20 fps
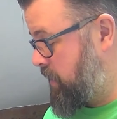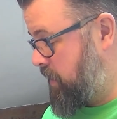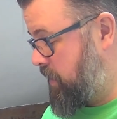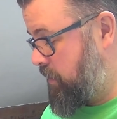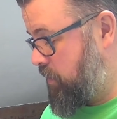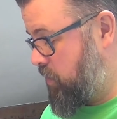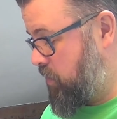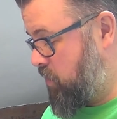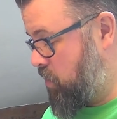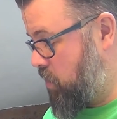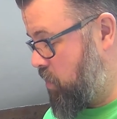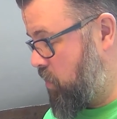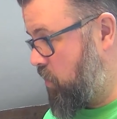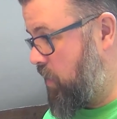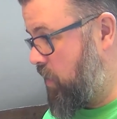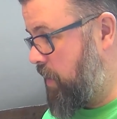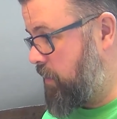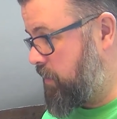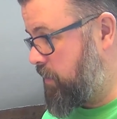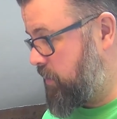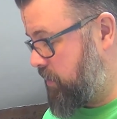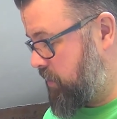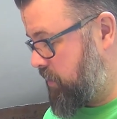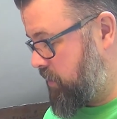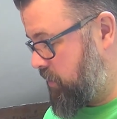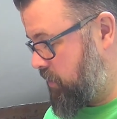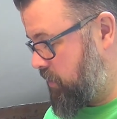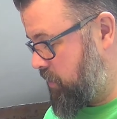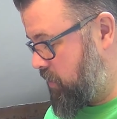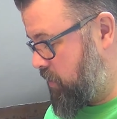programs,
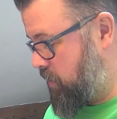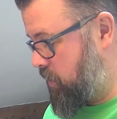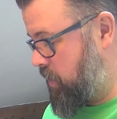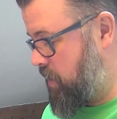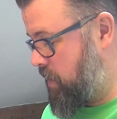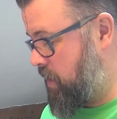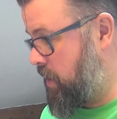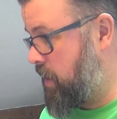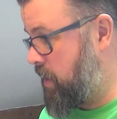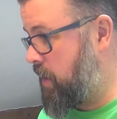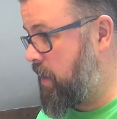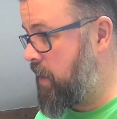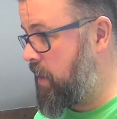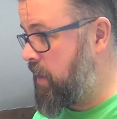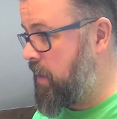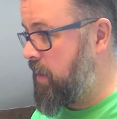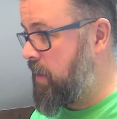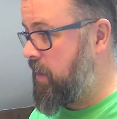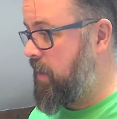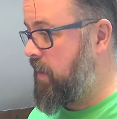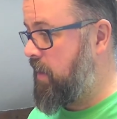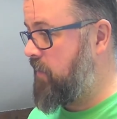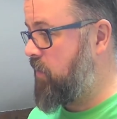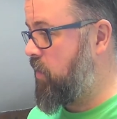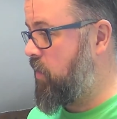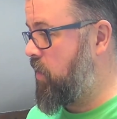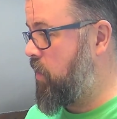so I've got